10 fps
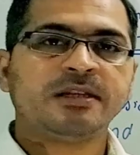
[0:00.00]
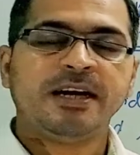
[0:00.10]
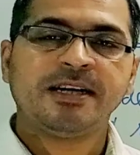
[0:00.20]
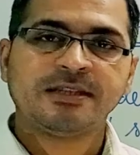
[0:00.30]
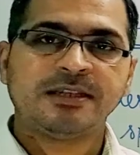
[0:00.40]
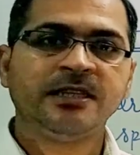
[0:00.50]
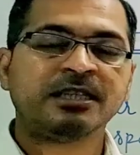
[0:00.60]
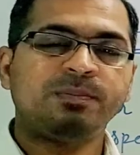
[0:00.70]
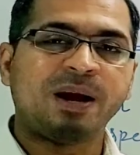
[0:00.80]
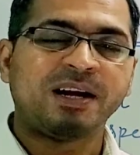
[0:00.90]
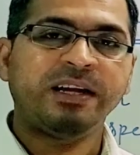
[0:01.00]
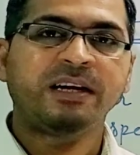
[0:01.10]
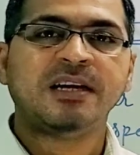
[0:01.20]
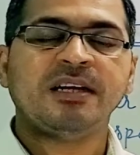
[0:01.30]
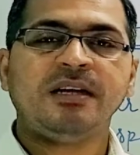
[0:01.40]
let us see this
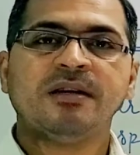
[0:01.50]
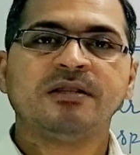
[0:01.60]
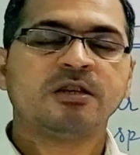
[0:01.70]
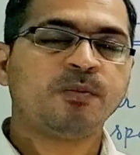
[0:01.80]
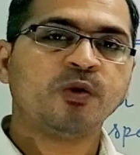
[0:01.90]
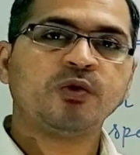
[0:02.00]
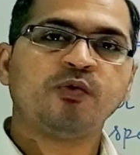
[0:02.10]
practically. Suppose